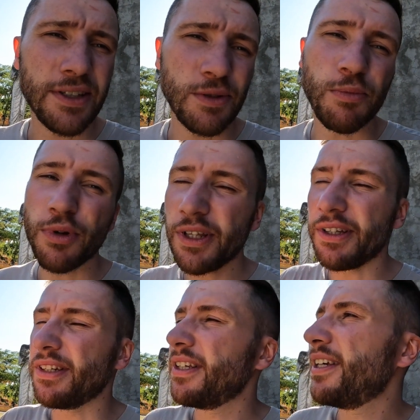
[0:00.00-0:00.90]
It's a
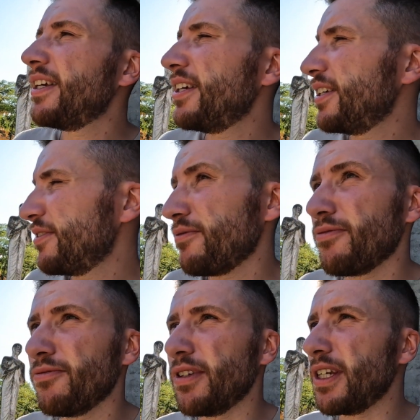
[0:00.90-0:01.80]
brilliant
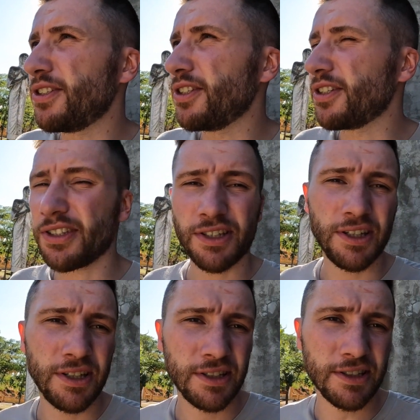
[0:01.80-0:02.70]

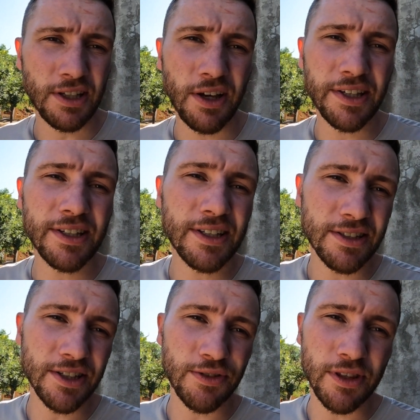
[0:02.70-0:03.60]
religious site
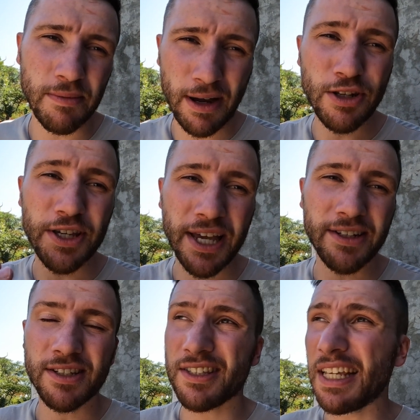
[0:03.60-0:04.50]
considering the amount you
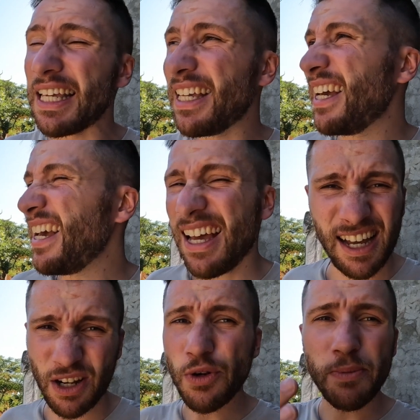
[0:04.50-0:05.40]
get to see
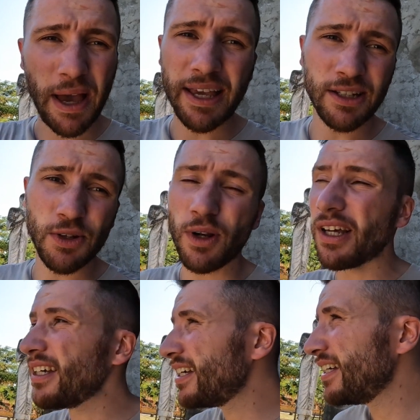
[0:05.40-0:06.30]
and only paying
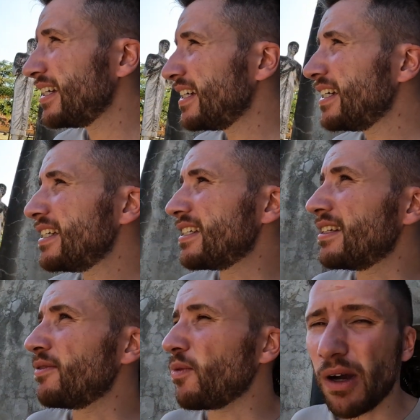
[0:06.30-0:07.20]
$1.
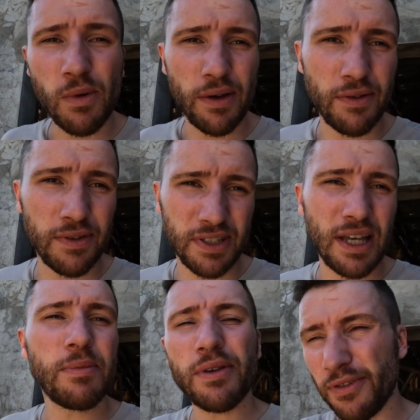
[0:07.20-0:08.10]
Well worth a
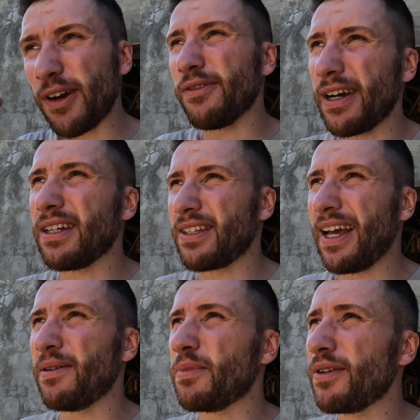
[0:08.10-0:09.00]
visit. A bit further out of
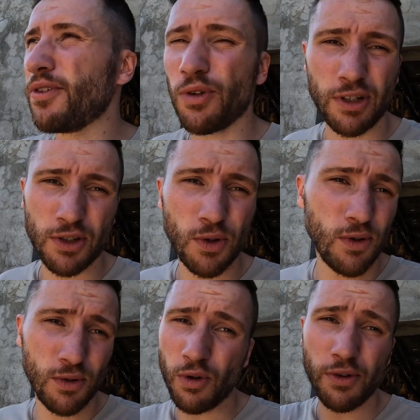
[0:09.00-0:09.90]
town, but if you're on a
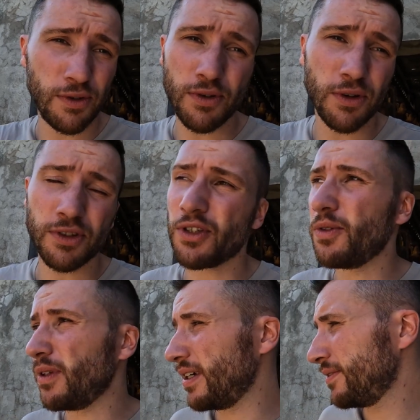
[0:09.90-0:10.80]
tour or if you've got a
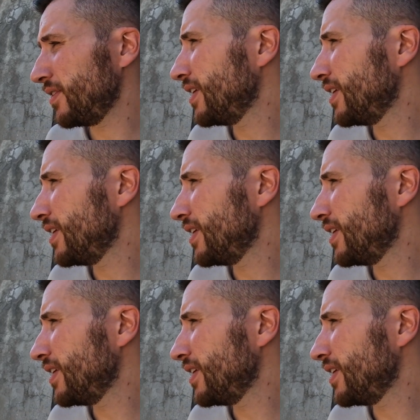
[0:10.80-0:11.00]
scooter,